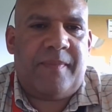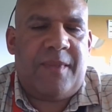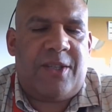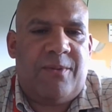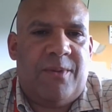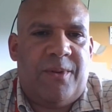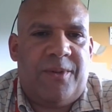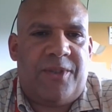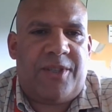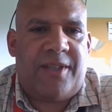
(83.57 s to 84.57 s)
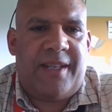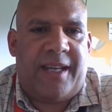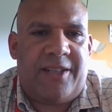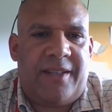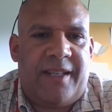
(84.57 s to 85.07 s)
towards the
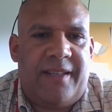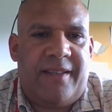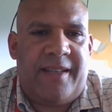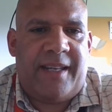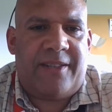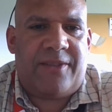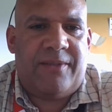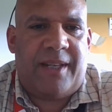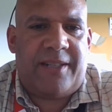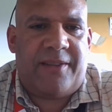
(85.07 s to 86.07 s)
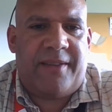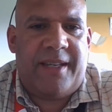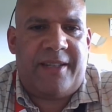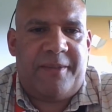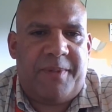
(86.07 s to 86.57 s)
actual lecture
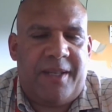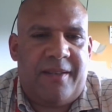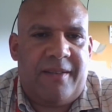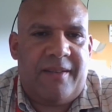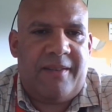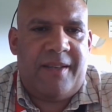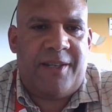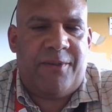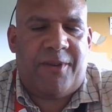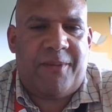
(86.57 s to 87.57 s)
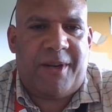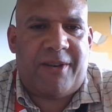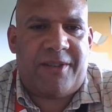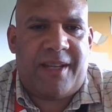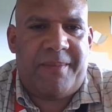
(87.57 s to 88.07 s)
theatres, and you'll come
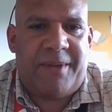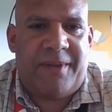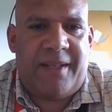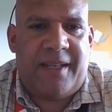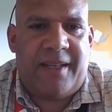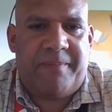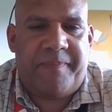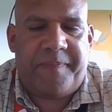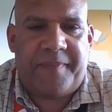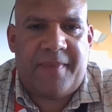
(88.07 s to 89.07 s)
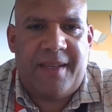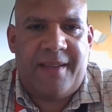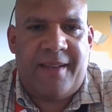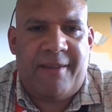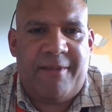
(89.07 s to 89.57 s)
across that building there,
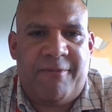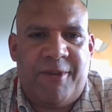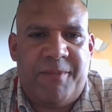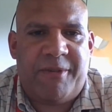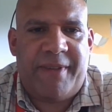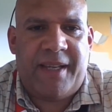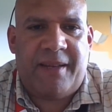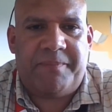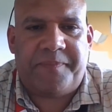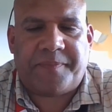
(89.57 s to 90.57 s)
and the rooms are in there.